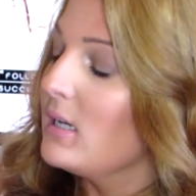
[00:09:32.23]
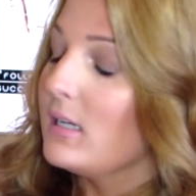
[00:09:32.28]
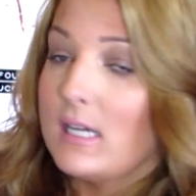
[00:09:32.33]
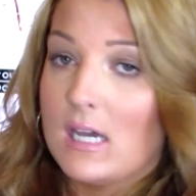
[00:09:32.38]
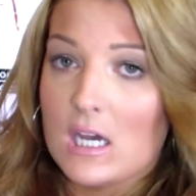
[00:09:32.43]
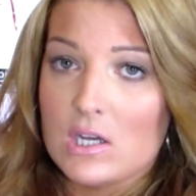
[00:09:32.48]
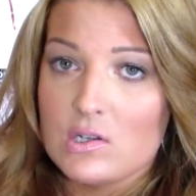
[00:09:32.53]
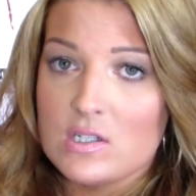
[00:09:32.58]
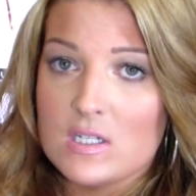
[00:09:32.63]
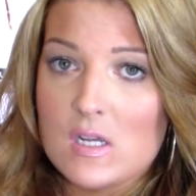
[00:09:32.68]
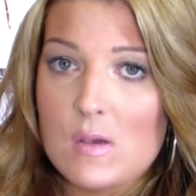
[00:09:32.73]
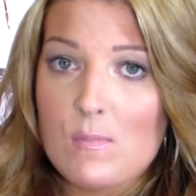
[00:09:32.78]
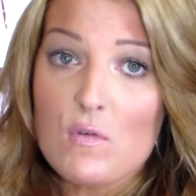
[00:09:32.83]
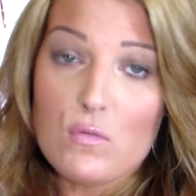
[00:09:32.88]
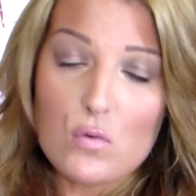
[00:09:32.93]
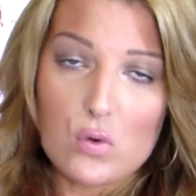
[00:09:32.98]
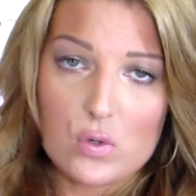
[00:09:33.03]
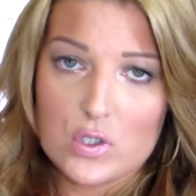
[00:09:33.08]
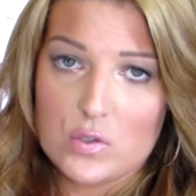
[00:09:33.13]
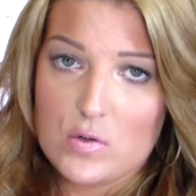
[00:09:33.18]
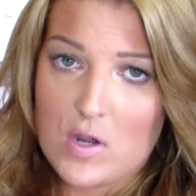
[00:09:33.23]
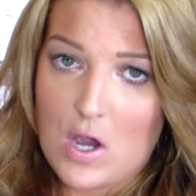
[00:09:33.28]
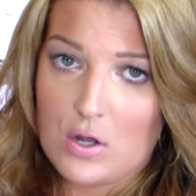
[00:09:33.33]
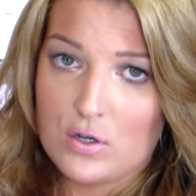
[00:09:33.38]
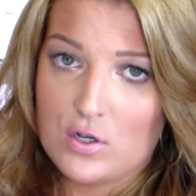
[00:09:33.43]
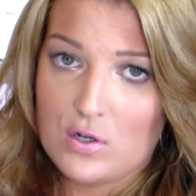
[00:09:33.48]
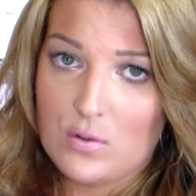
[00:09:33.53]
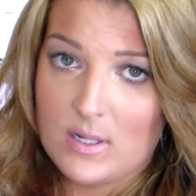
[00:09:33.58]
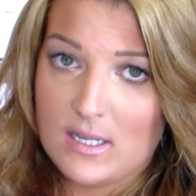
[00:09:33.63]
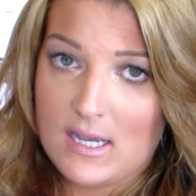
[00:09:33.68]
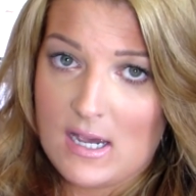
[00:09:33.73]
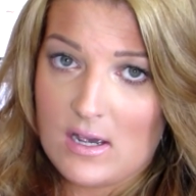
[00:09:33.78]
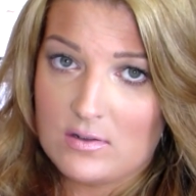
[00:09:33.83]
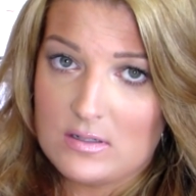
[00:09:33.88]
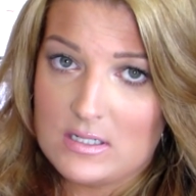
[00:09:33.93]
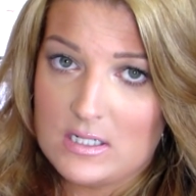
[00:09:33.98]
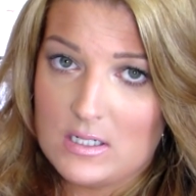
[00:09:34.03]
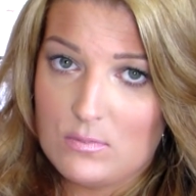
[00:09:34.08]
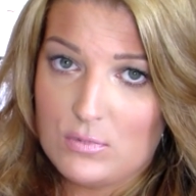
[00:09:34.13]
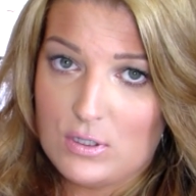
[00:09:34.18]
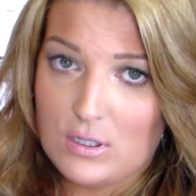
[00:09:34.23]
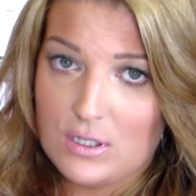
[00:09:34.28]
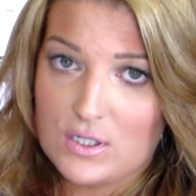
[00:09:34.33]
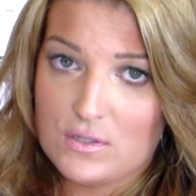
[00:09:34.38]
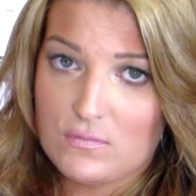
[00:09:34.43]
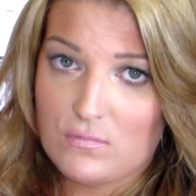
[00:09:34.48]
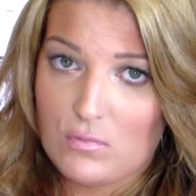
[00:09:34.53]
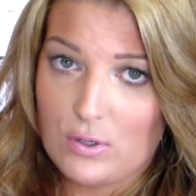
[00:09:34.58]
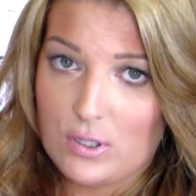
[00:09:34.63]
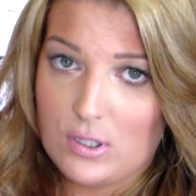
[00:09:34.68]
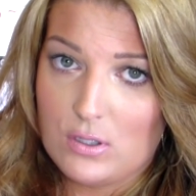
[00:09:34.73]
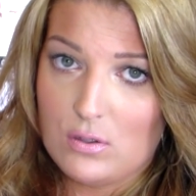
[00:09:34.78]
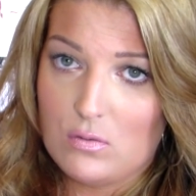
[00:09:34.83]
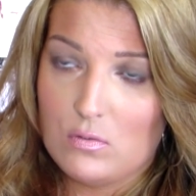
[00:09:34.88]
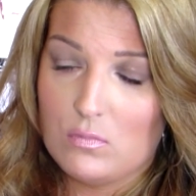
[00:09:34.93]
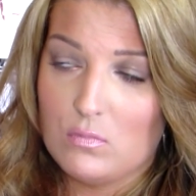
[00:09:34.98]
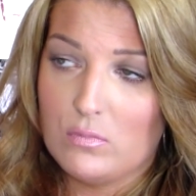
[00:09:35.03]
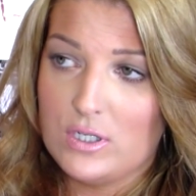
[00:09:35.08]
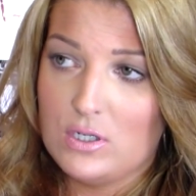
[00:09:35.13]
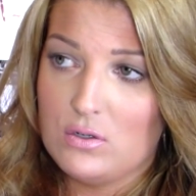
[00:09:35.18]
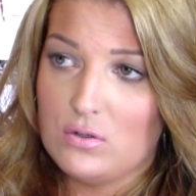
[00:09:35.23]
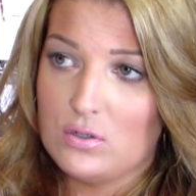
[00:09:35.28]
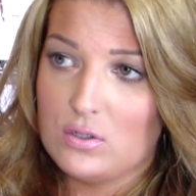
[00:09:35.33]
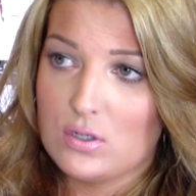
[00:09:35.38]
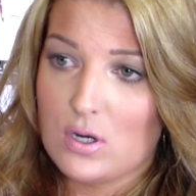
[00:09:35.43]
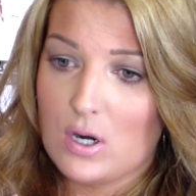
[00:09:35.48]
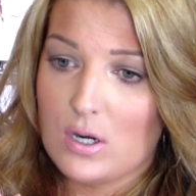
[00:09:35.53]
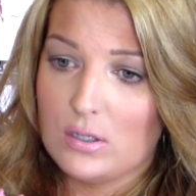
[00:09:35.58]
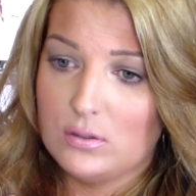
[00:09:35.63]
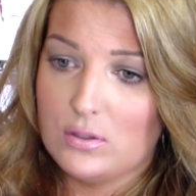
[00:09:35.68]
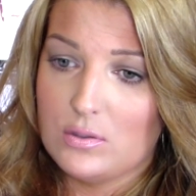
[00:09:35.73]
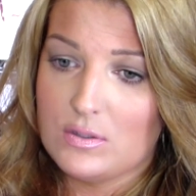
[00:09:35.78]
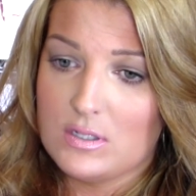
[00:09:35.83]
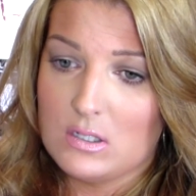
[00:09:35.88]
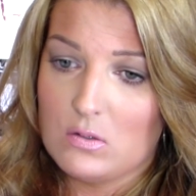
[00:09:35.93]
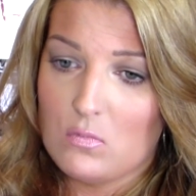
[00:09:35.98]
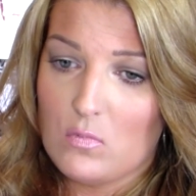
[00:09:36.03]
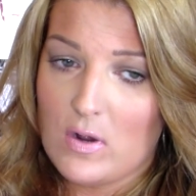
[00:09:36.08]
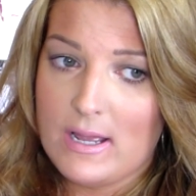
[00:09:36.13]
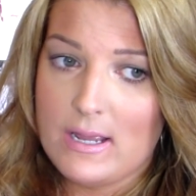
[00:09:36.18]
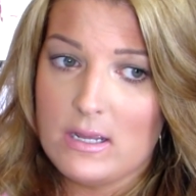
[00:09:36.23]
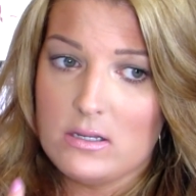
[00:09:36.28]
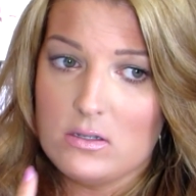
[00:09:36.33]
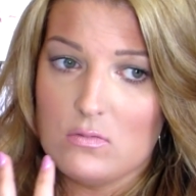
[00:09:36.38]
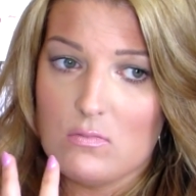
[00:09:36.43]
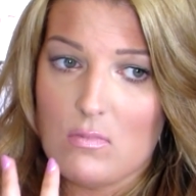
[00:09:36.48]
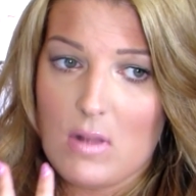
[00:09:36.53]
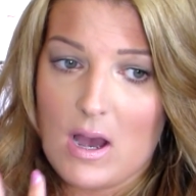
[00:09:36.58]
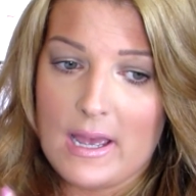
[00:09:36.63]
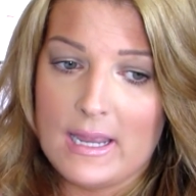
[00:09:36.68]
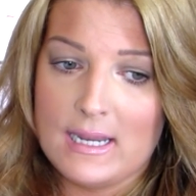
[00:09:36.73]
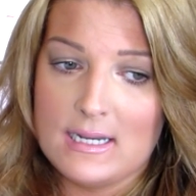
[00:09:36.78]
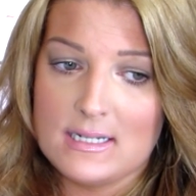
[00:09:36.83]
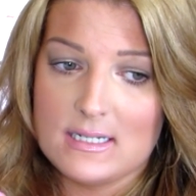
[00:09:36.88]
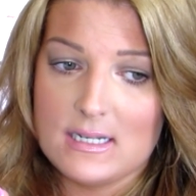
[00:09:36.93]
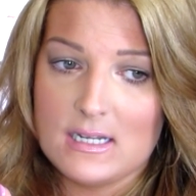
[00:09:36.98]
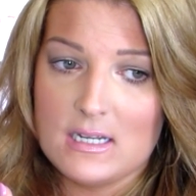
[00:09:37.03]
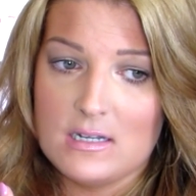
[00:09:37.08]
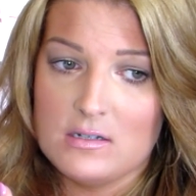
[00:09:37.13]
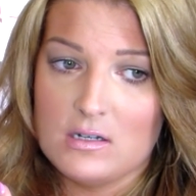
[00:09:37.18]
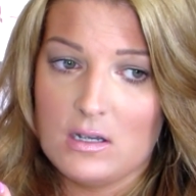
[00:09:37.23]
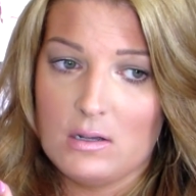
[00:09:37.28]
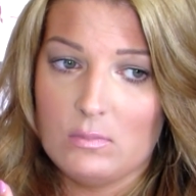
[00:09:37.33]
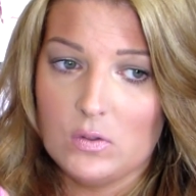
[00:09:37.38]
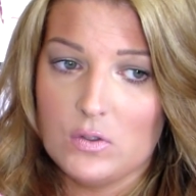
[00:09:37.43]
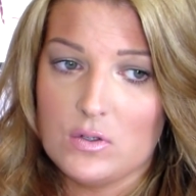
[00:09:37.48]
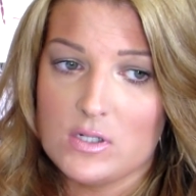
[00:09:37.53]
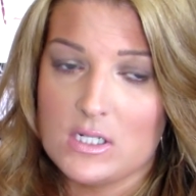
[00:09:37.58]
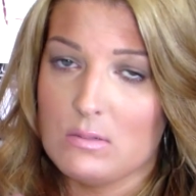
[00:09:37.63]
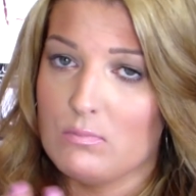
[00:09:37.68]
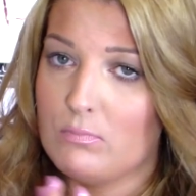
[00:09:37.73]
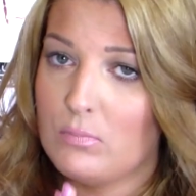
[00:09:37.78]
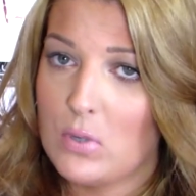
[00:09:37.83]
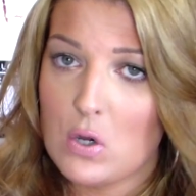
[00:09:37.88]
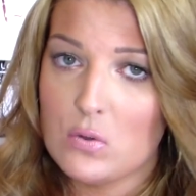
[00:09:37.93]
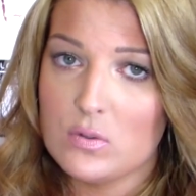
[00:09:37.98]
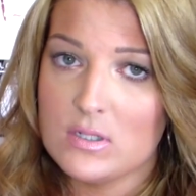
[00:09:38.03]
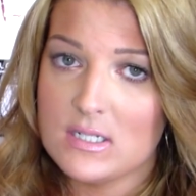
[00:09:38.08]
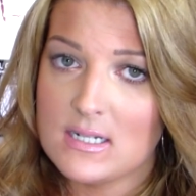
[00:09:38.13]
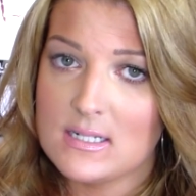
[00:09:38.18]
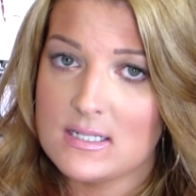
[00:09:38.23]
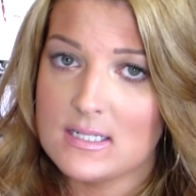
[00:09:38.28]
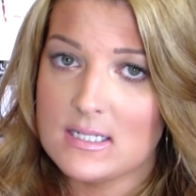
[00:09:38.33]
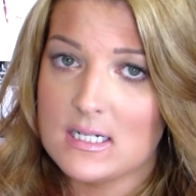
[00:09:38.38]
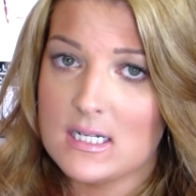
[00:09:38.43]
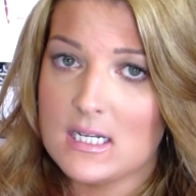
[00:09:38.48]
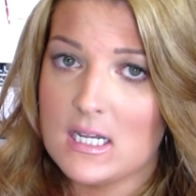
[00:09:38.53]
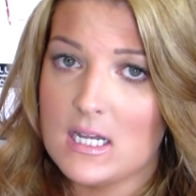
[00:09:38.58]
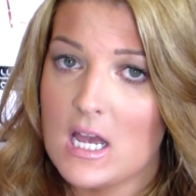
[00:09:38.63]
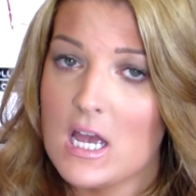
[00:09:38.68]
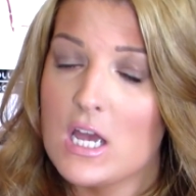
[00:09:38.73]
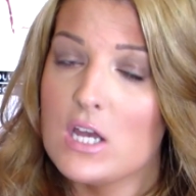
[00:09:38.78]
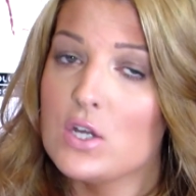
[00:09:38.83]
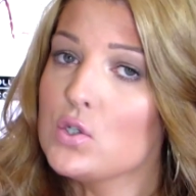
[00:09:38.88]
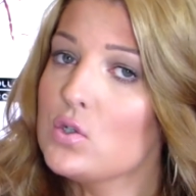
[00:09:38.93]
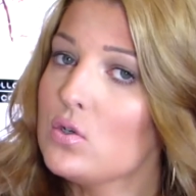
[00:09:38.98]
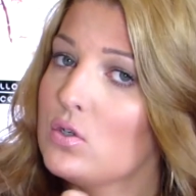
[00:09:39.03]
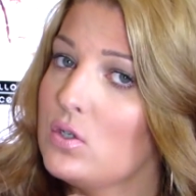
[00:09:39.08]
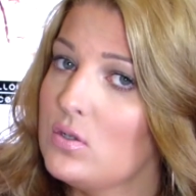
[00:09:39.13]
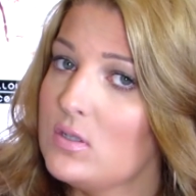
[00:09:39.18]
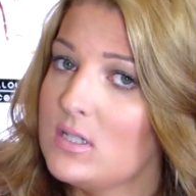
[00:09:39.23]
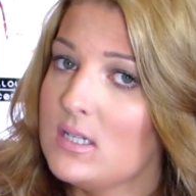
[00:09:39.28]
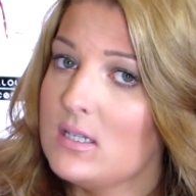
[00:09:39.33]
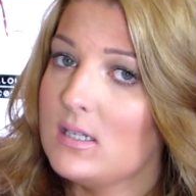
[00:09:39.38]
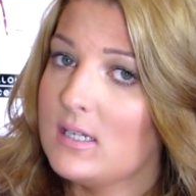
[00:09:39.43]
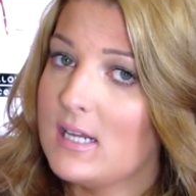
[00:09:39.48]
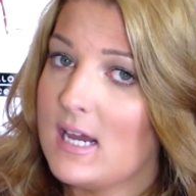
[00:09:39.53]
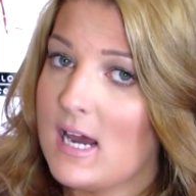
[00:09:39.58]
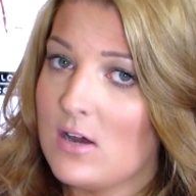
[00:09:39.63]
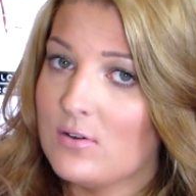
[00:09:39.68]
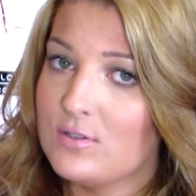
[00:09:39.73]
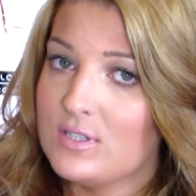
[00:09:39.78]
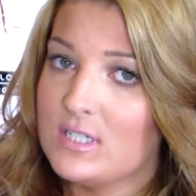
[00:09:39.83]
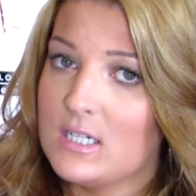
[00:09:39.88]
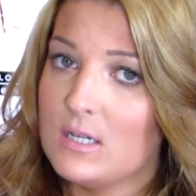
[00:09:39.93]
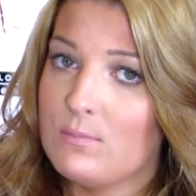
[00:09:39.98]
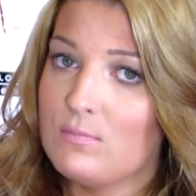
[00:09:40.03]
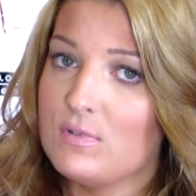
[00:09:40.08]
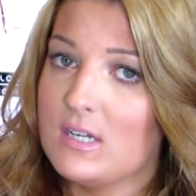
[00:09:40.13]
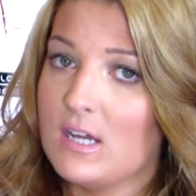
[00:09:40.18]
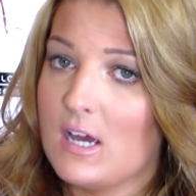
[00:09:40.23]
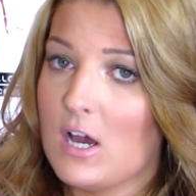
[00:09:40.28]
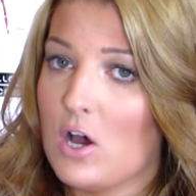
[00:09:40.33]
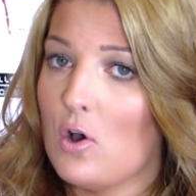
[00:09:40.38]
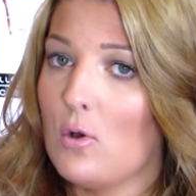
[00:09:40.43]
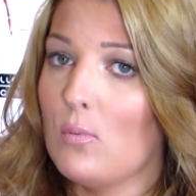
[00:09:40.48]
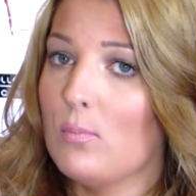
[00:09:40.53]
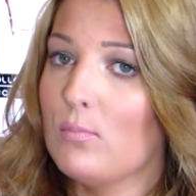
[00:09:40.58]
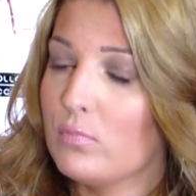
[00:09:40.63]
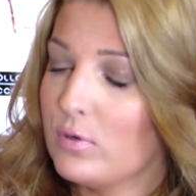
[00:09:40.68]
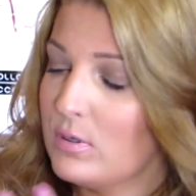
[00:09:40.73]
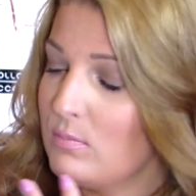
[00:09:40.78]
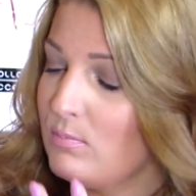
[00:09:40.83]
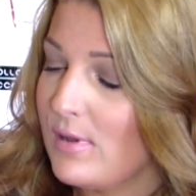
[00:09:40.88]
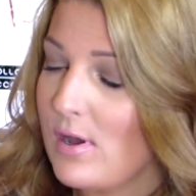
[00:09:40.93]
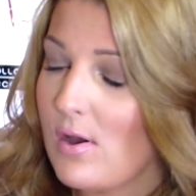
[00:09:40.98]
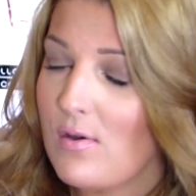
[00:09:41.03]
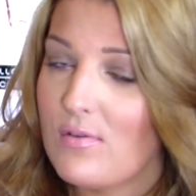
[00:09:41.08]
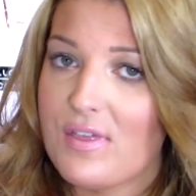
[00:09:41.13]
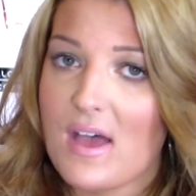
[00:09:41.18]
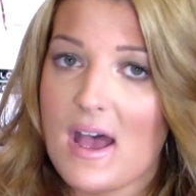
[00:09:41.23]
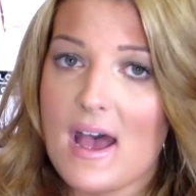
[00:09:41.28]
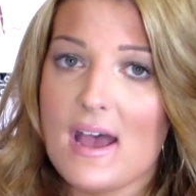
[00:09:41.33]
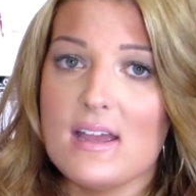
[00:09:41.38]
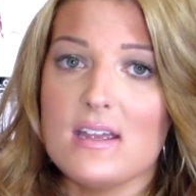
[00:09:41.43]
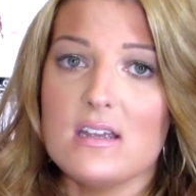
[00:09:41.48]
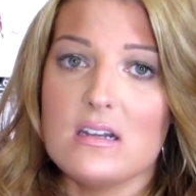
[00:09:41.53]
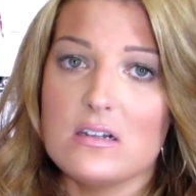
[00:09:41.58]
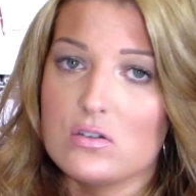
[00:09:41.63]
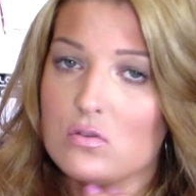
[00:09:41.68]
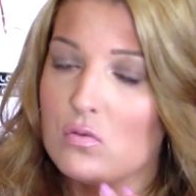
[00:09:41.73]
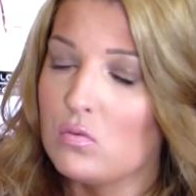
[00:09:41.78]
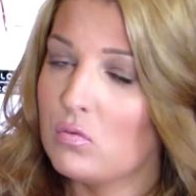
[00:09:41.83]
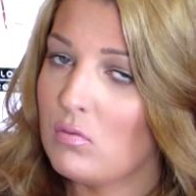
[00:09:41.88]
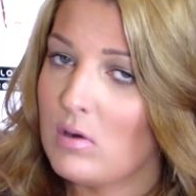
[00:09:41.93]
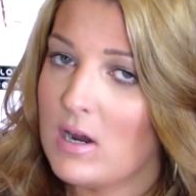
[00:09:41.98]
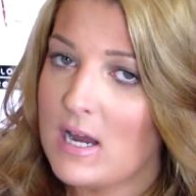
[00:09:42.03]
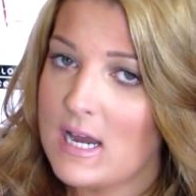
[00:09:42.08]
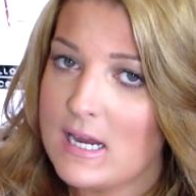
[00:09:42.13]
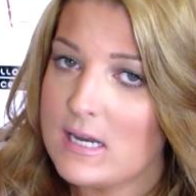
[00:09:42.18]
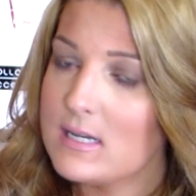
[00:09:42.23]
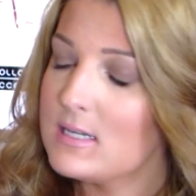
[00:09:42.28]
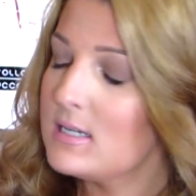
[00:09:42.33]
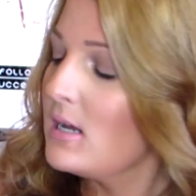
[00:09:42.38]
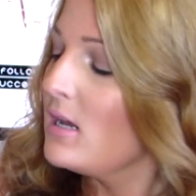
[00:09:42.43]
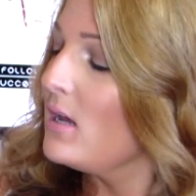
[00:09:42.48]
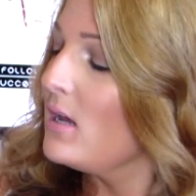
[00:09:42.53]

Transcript: Calcium, of course, we all know what calcium does for you. When you start losing weight, you might end up losing bone density, so using the calcium to help rebuild that is great.